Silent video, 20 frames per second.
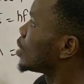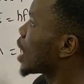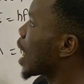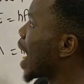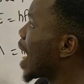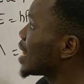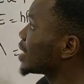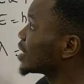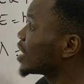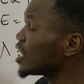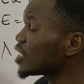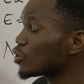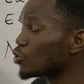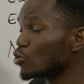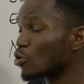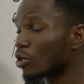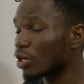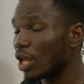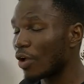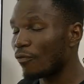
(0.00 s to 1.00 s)
And this
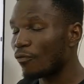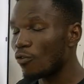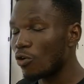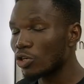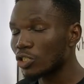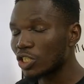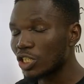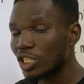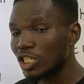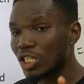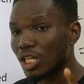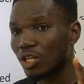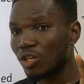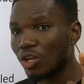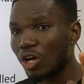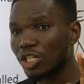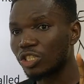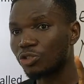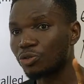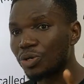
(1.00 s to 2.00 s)
nuclear force is a
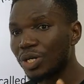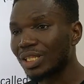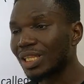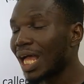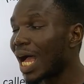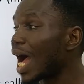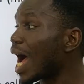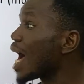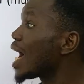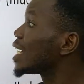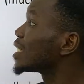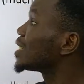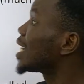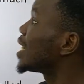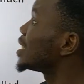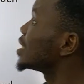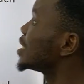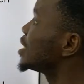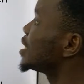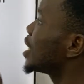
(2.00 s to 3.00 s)
lot greater
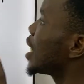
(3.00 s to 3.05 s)
than the